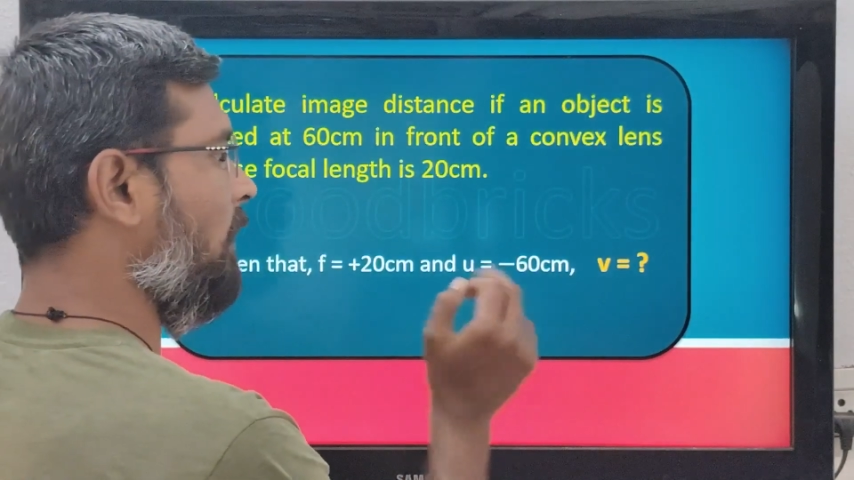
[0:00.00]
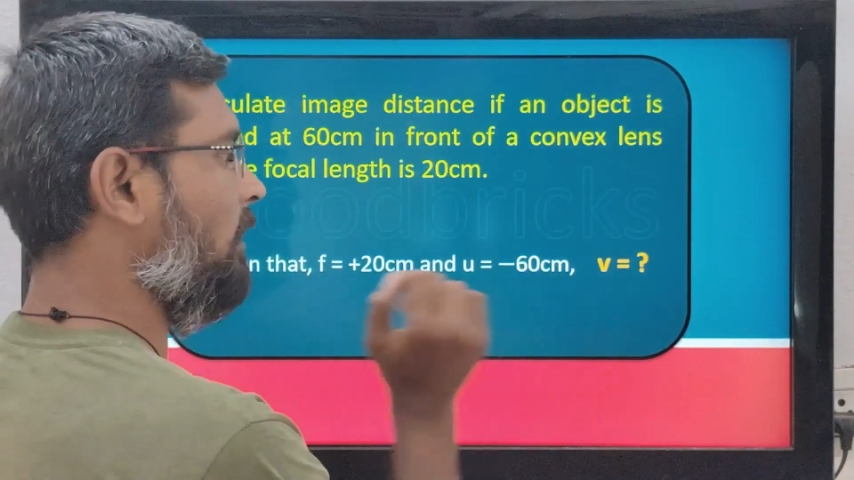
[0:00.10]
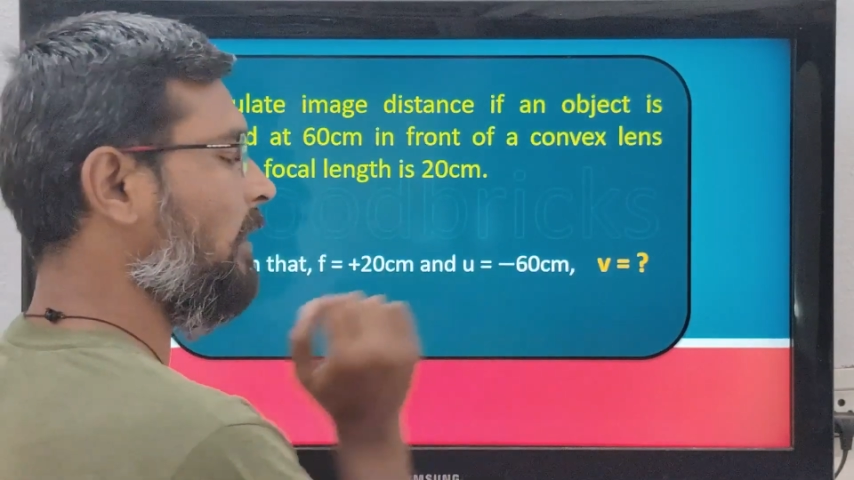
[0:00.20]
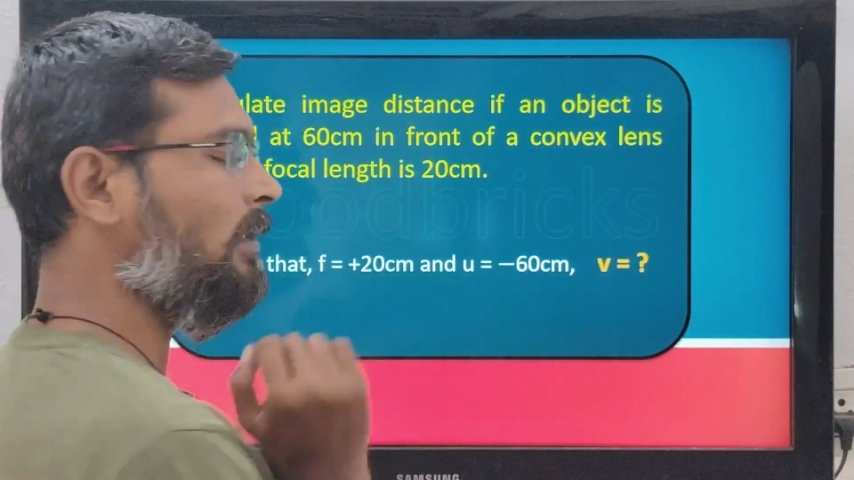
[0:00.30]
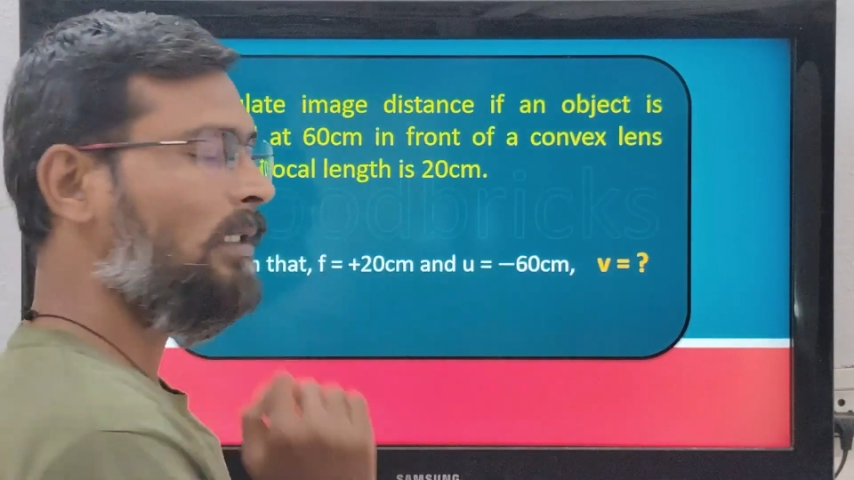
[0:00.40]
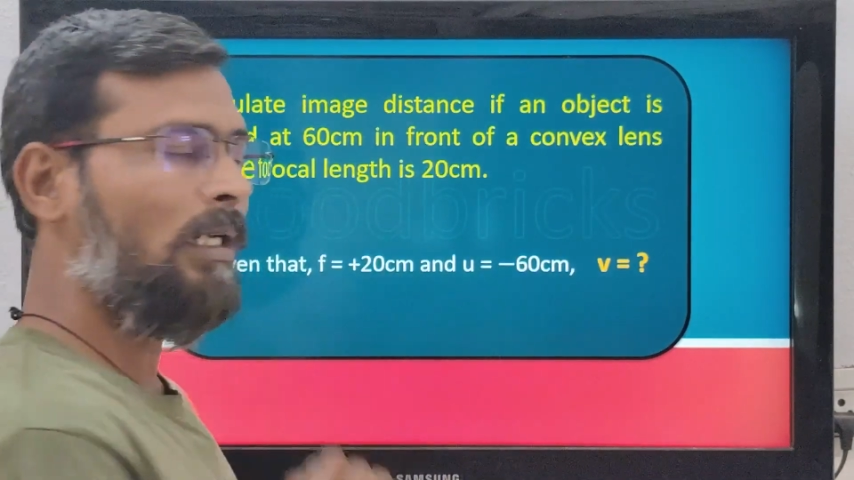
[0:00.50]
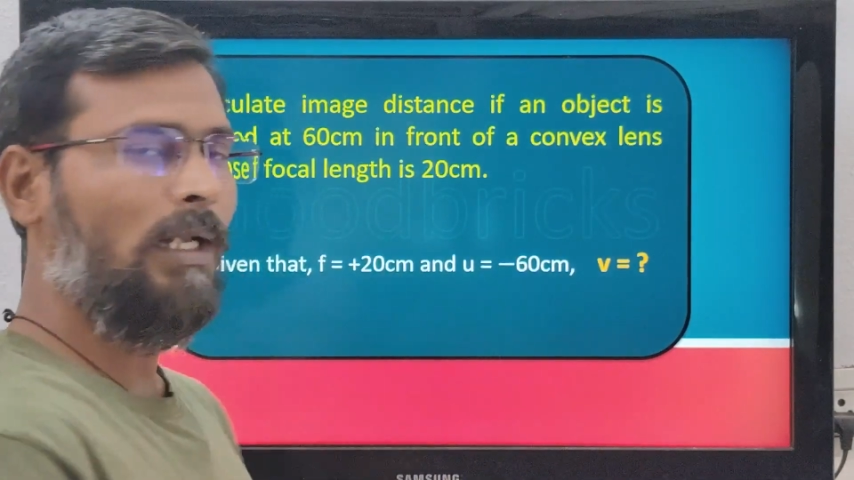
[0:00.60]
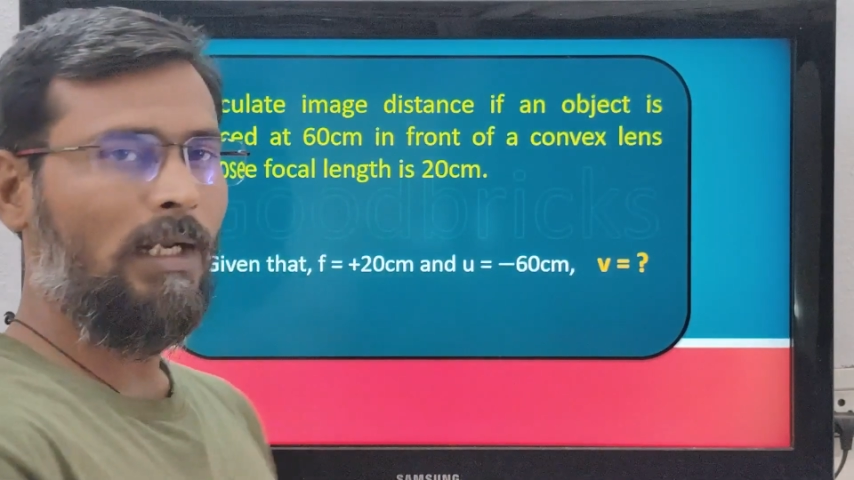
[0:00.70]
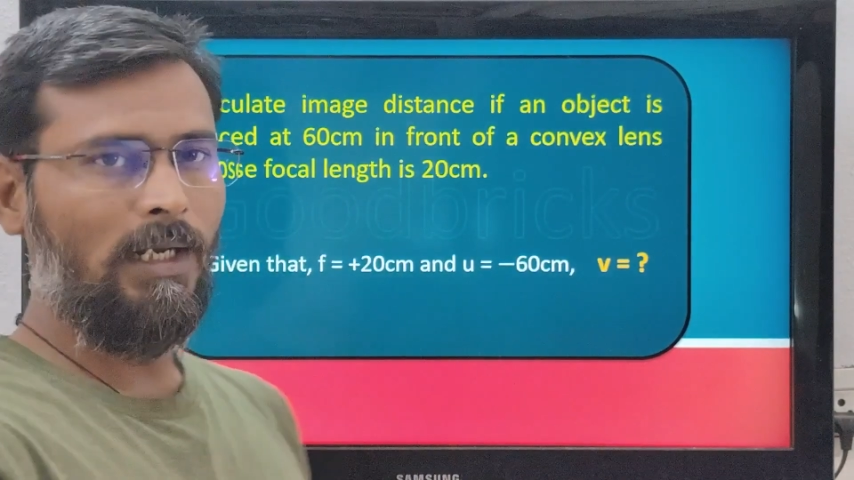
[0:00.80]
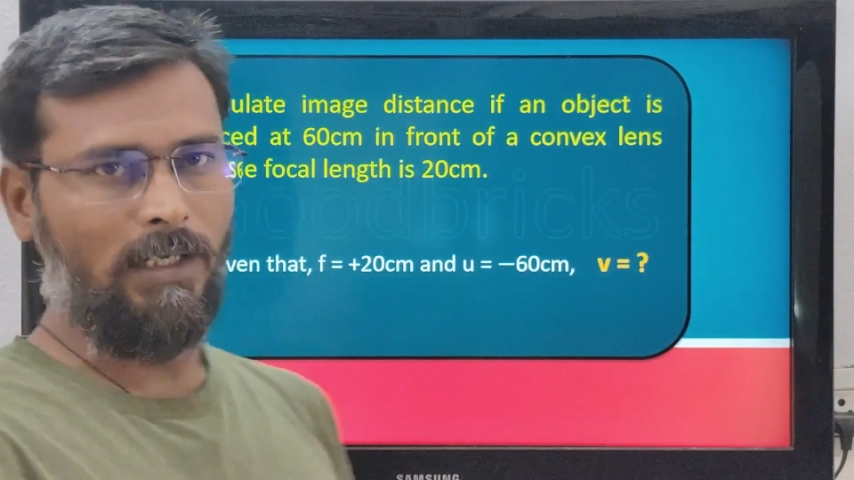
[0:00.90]
distance
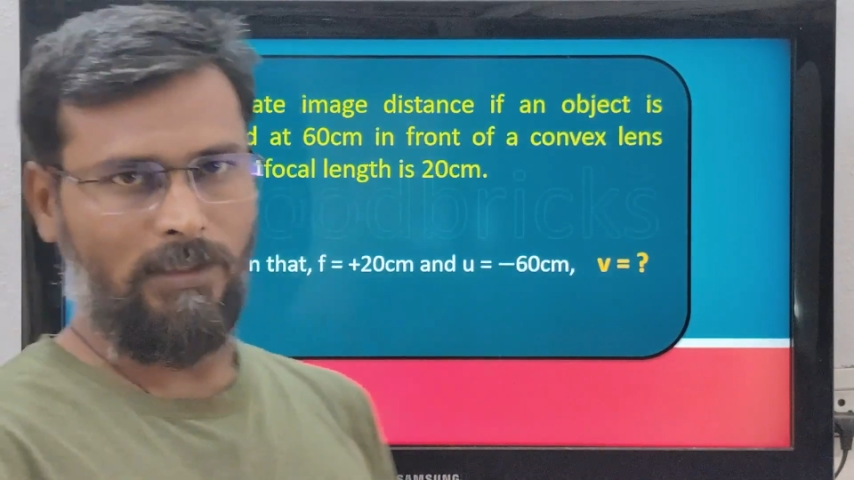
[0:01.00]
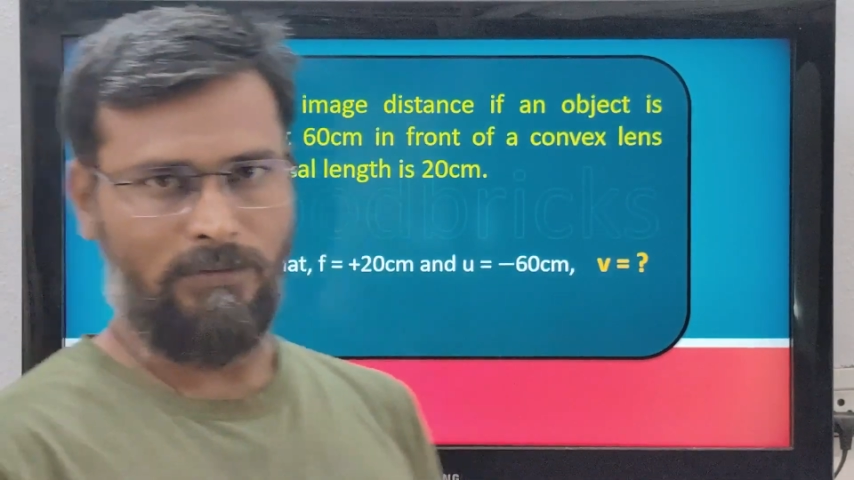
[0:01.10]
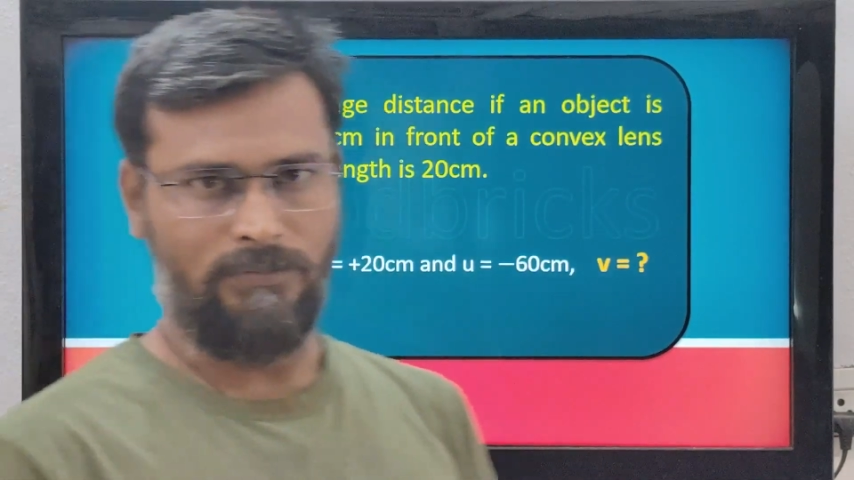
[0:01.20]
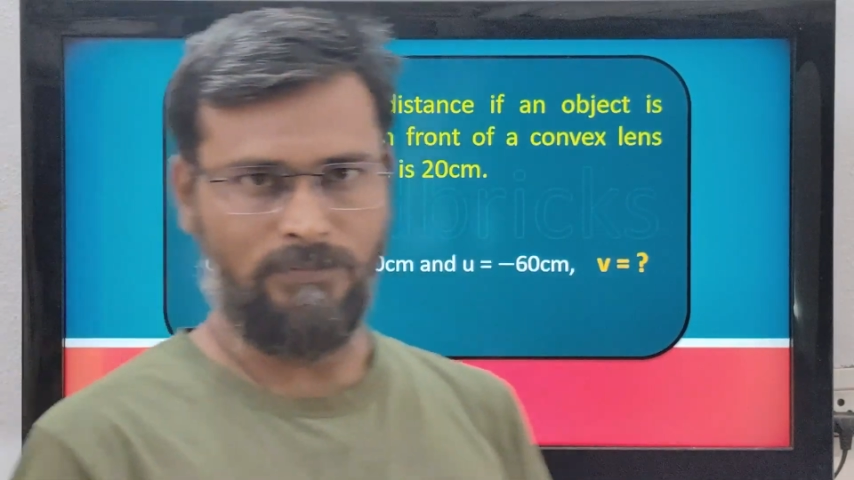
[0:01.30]
negative.